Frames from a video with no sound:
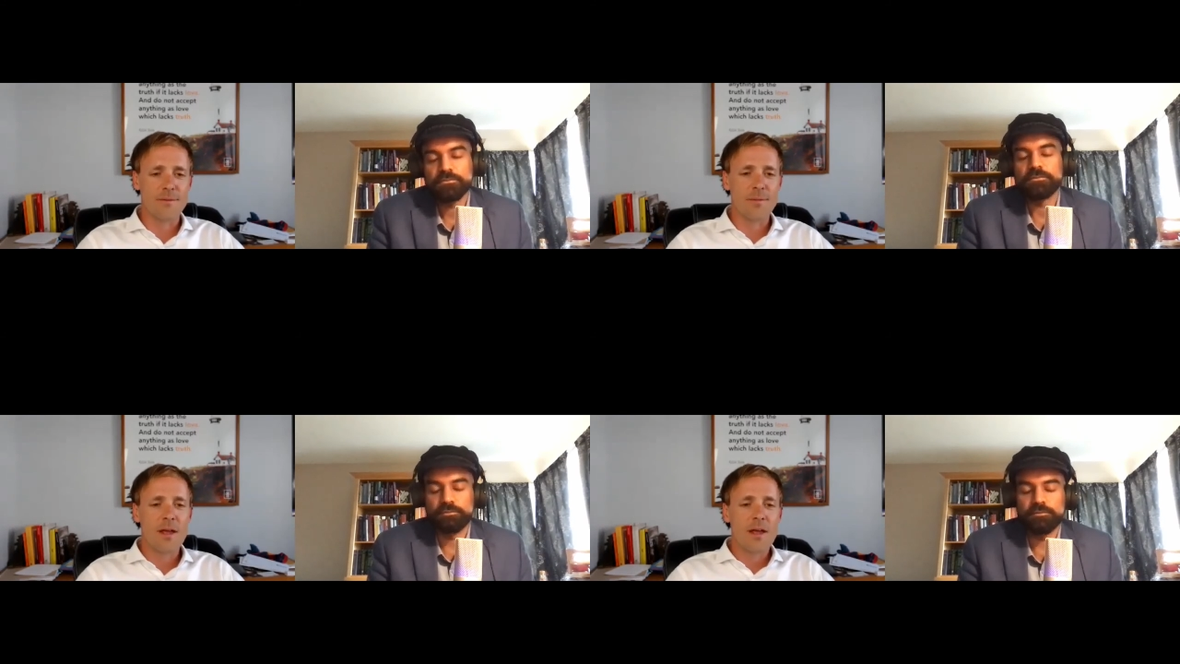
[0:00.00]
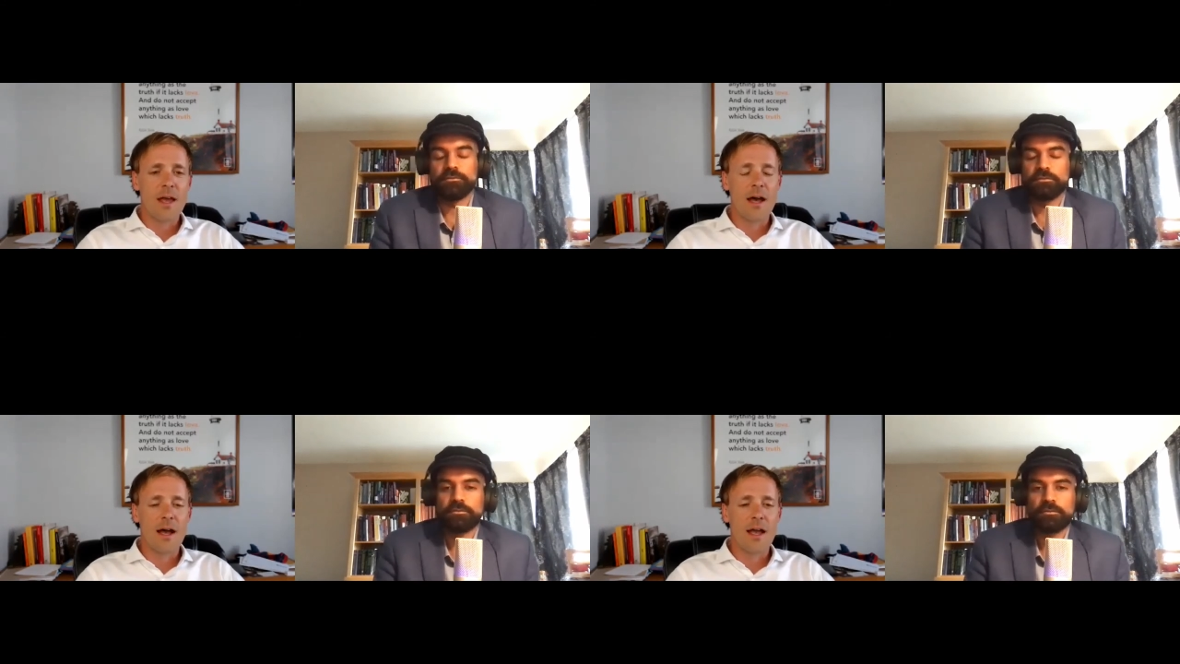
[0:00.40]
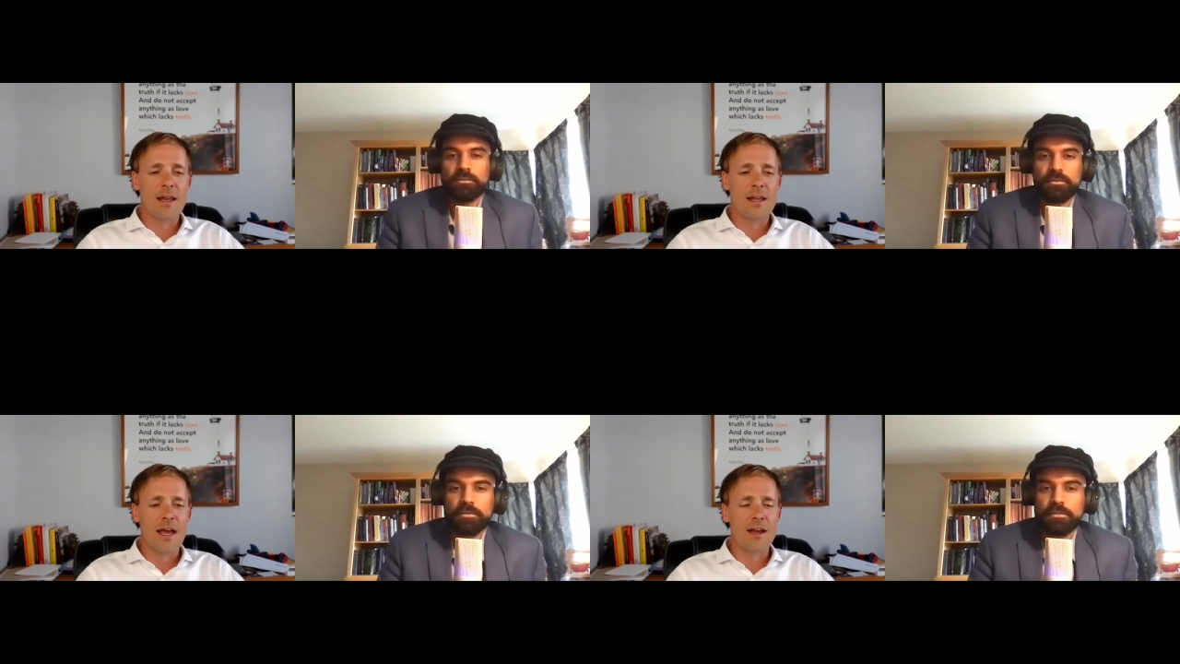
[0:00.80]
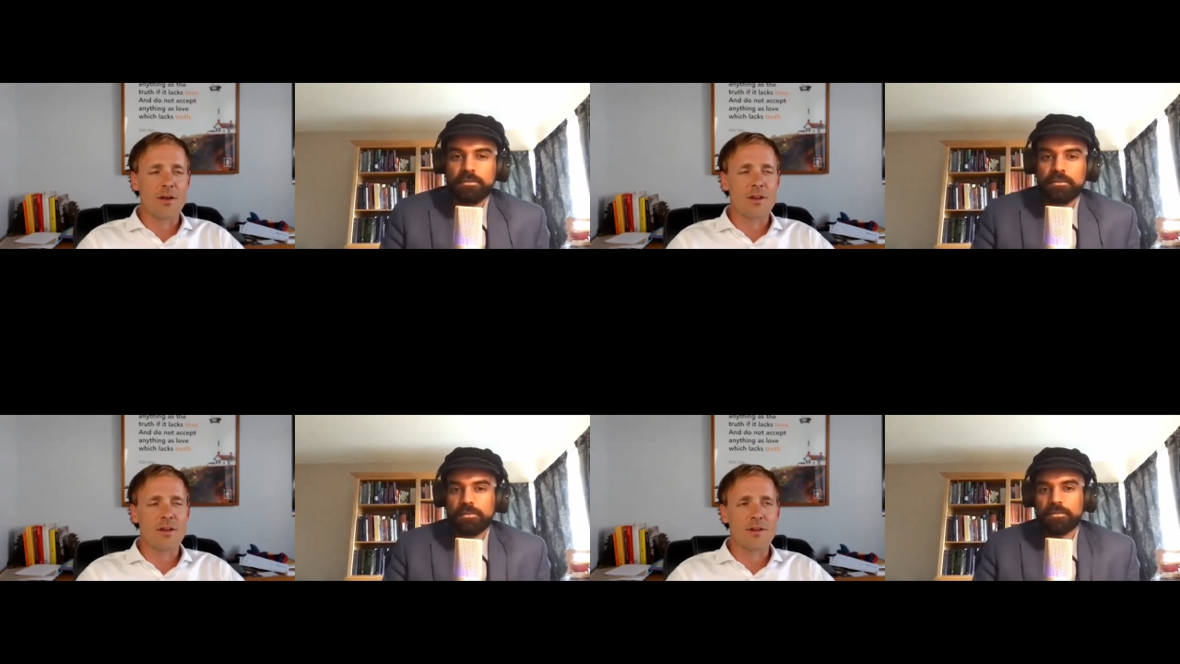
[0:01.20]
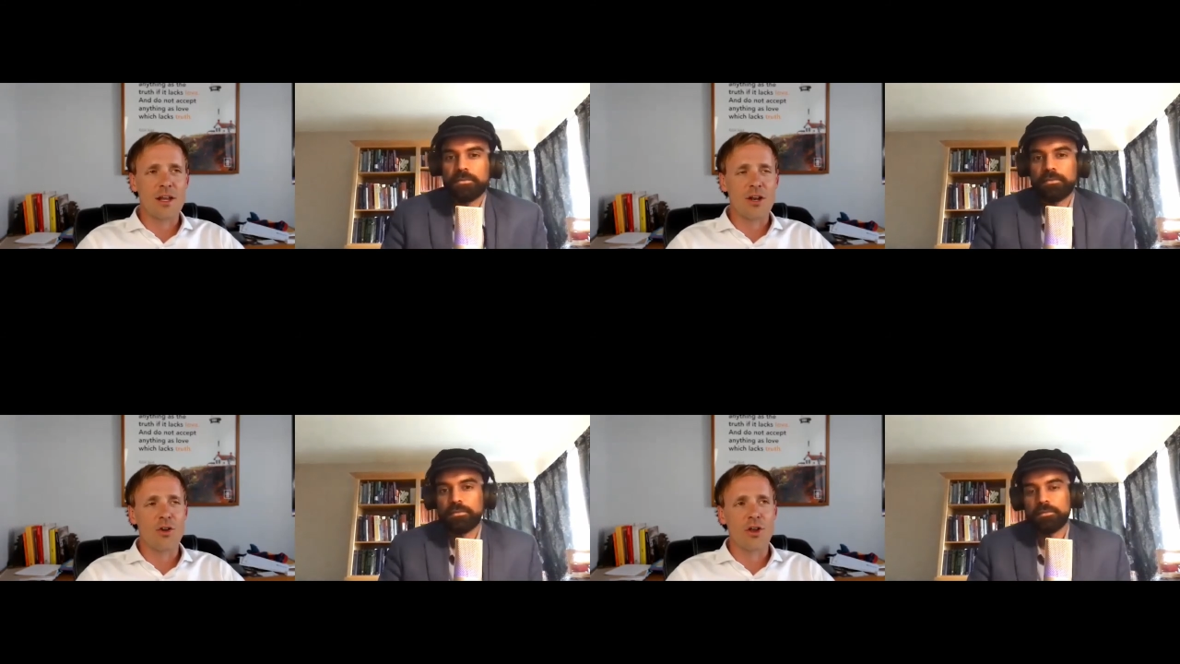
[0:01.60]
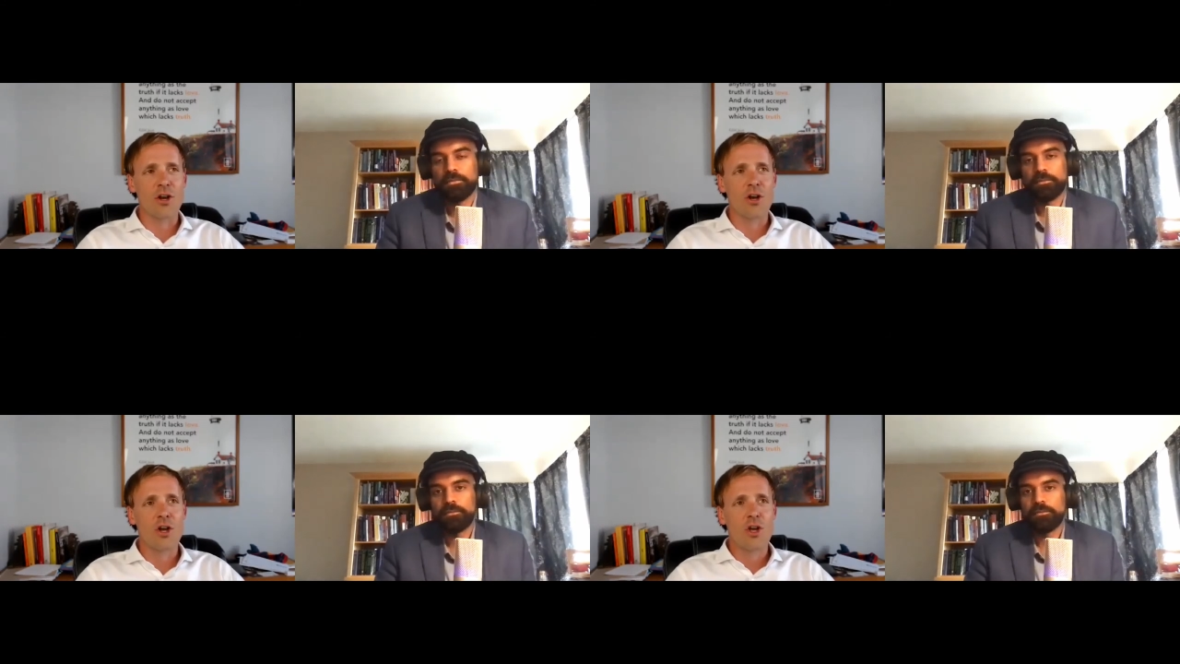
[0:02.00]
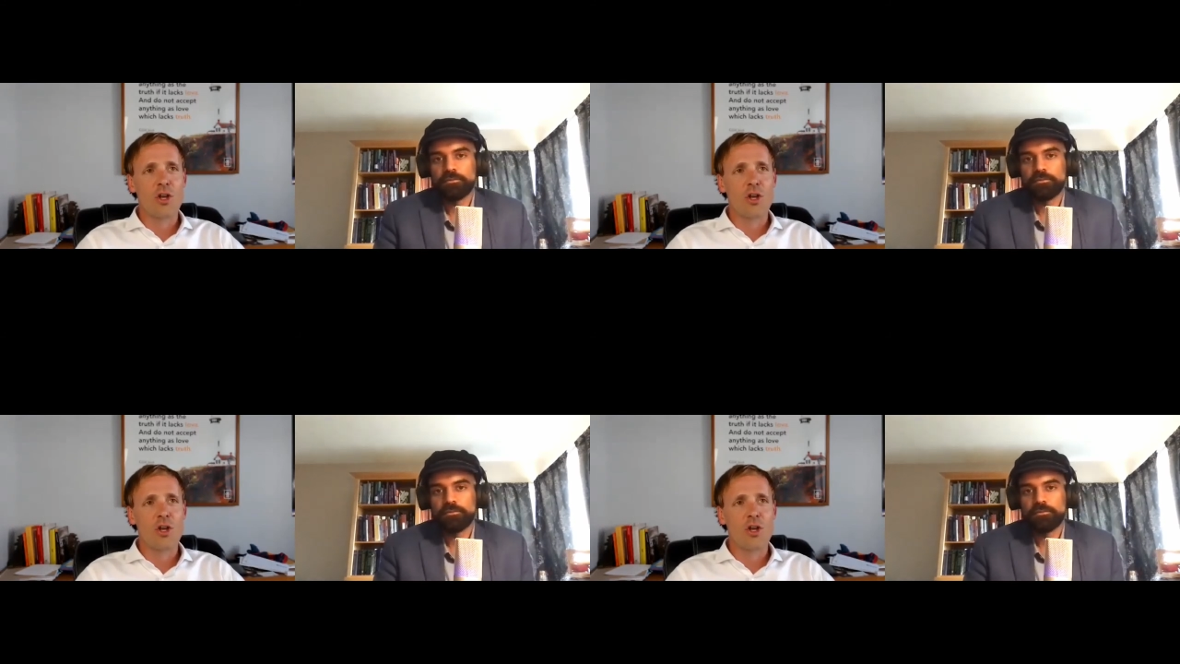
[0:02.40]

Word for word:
Speaker 1: Mm-hmm. Uh, and again, you know, as I was saying earlier,